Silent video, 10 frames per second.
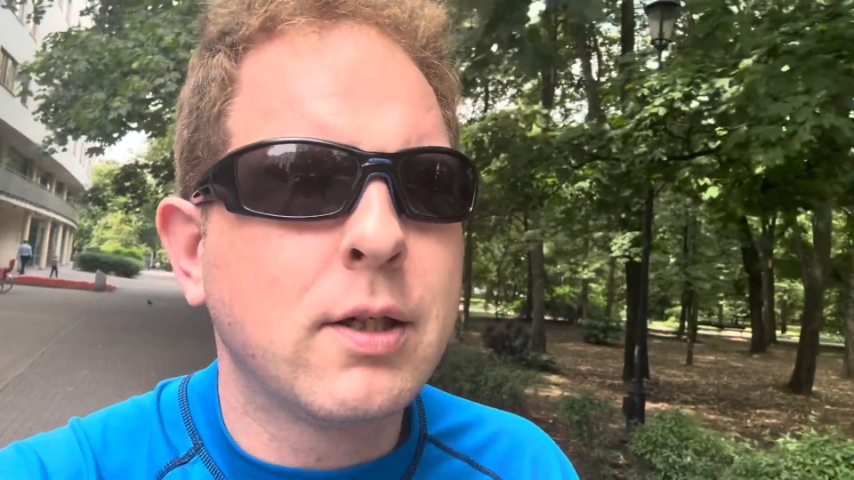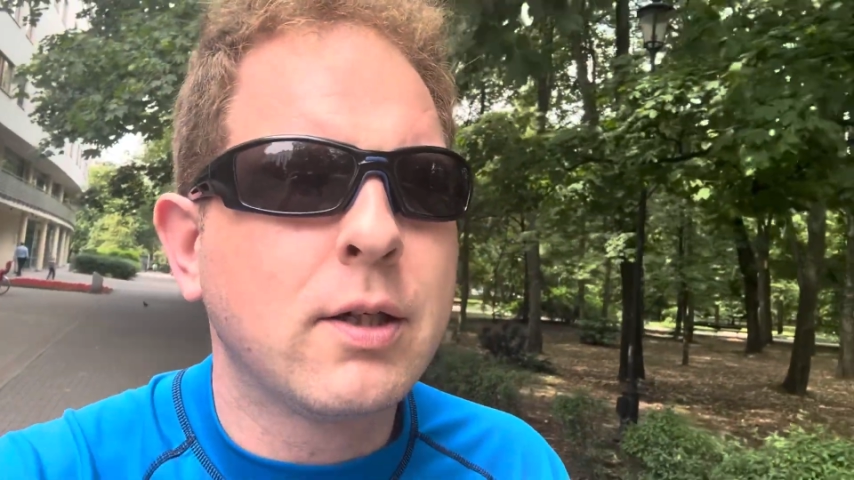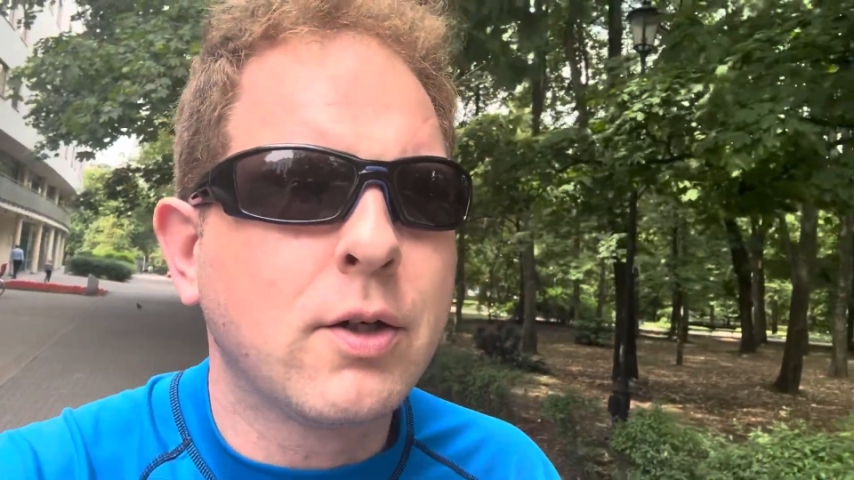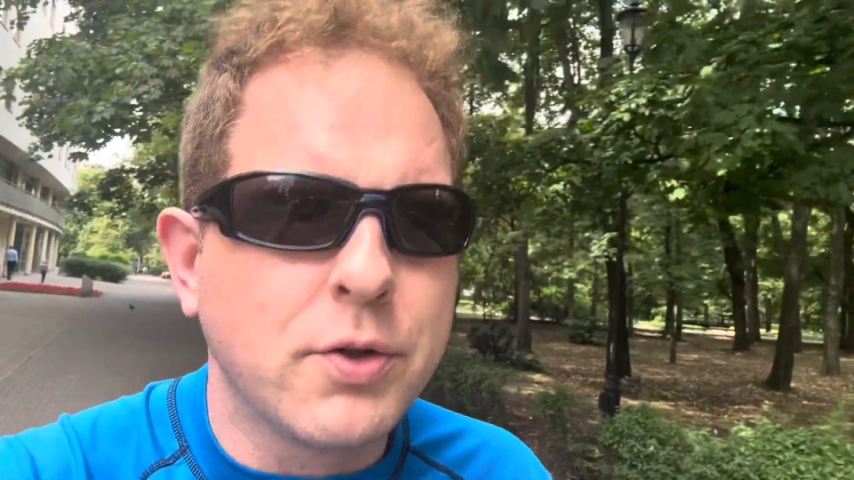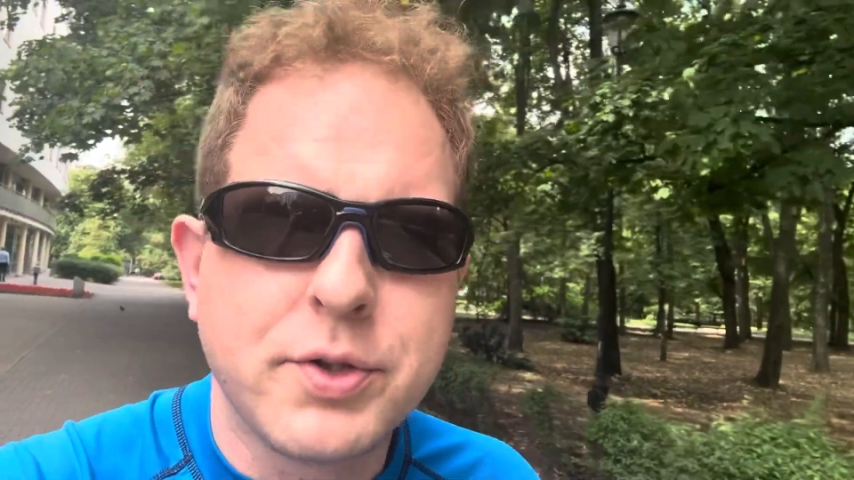
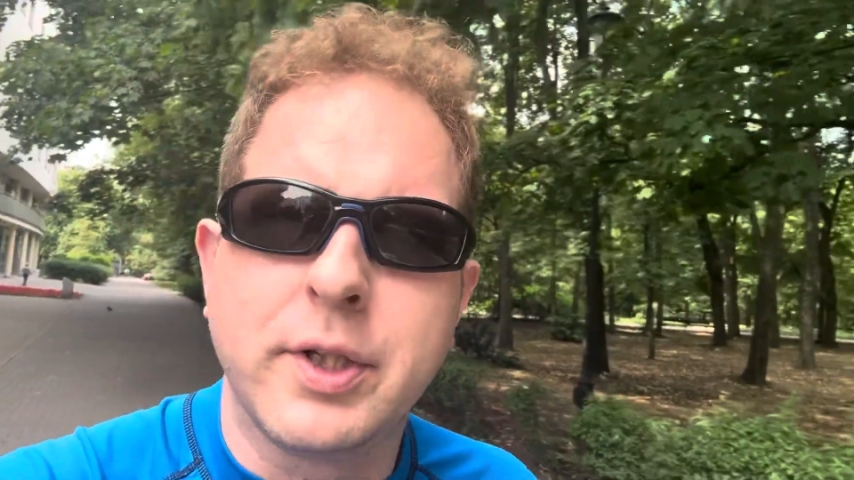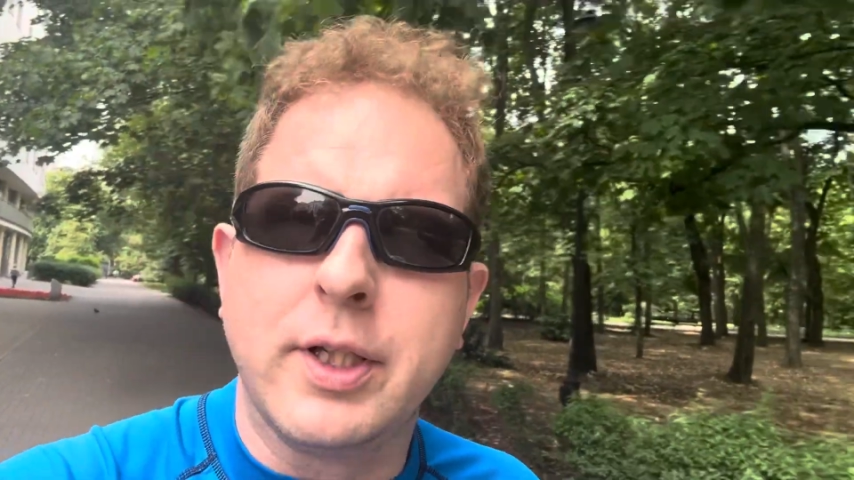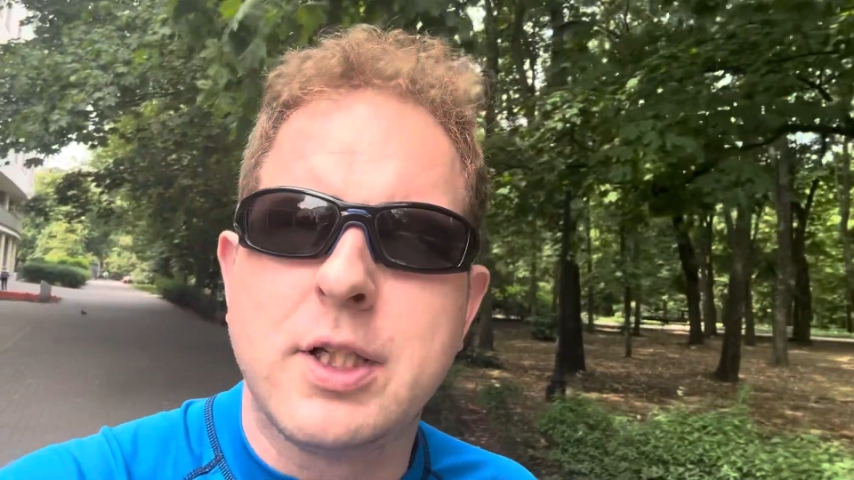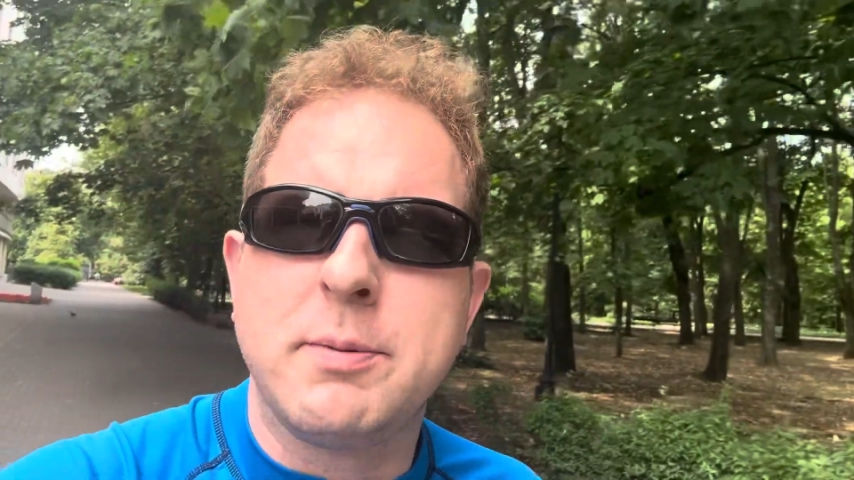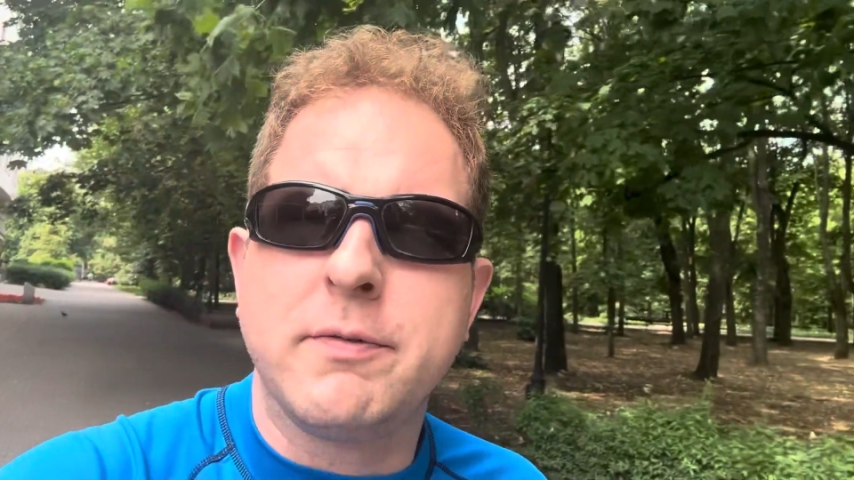constantly
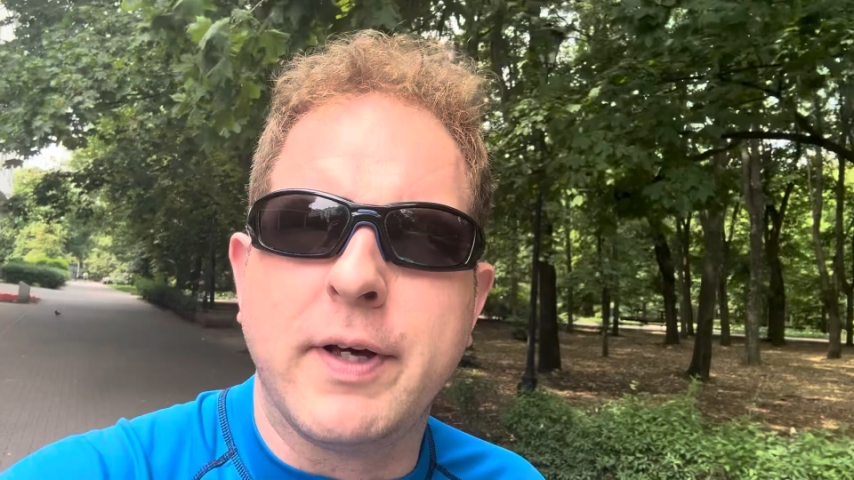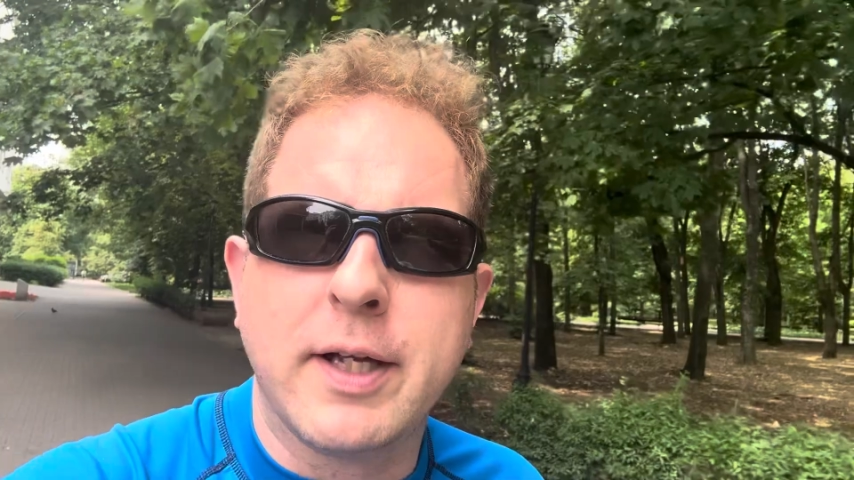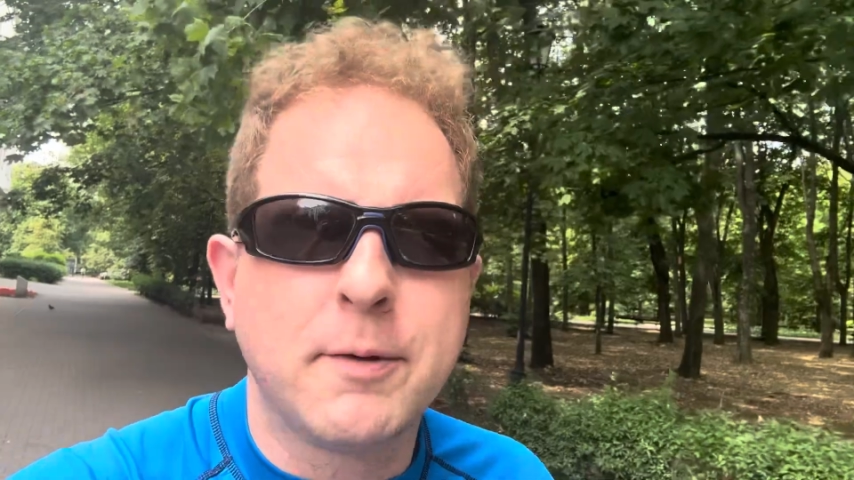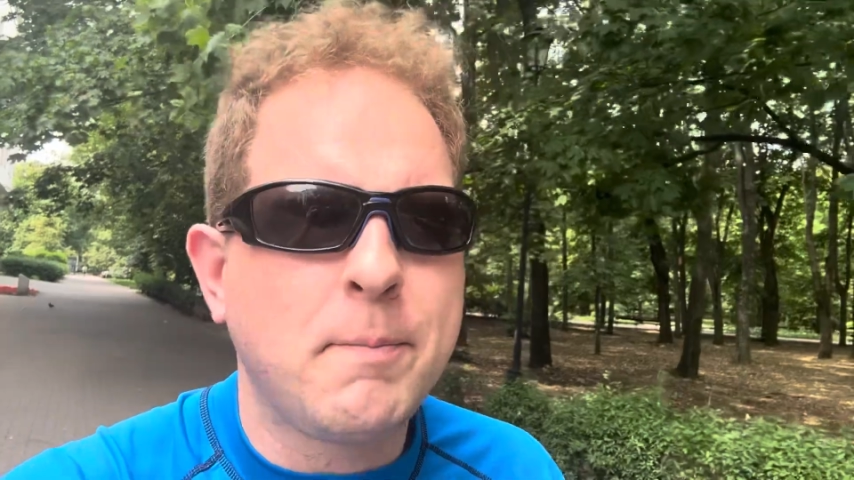needs to be fed.